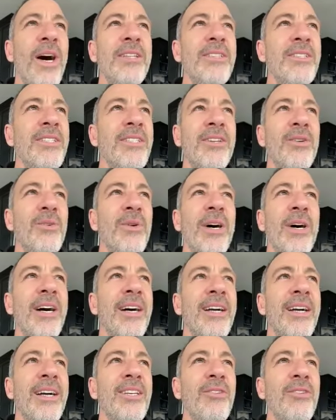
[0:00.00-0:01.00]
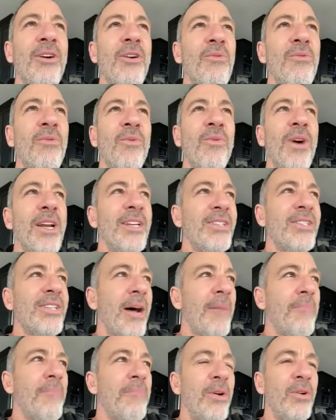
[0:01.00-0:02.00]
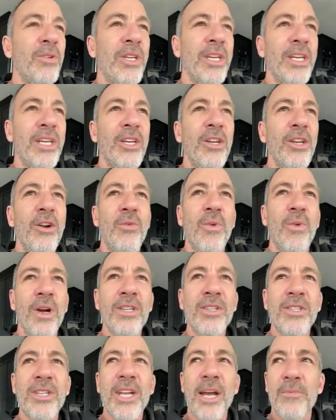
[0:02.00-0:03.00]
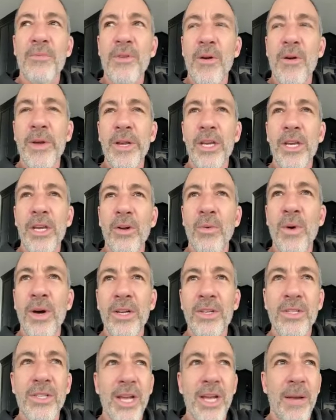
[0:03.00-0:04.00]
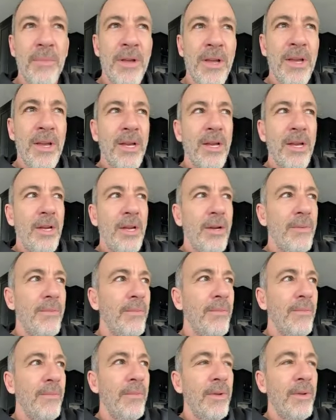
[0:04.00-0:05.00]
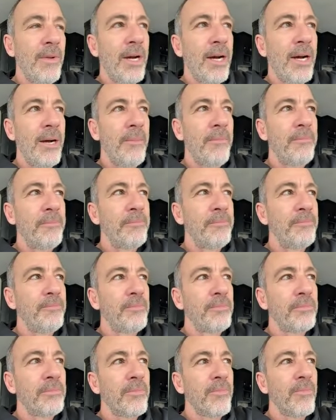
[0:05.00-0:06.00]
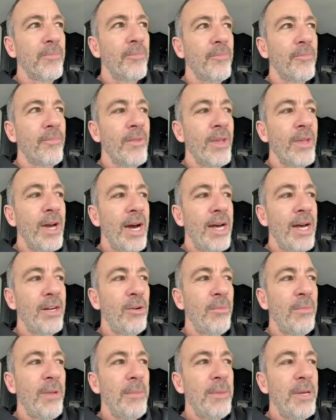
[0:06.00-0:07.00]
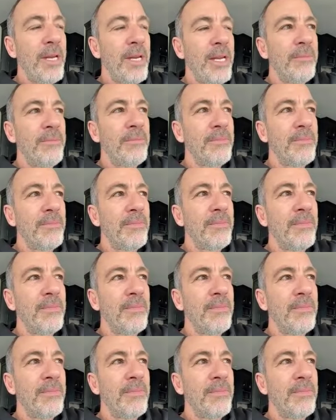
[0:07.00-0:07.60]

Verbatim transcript: want to uh you don't want to stop building. You don't want to stop growing. You don't want to stop um I don't know, maybe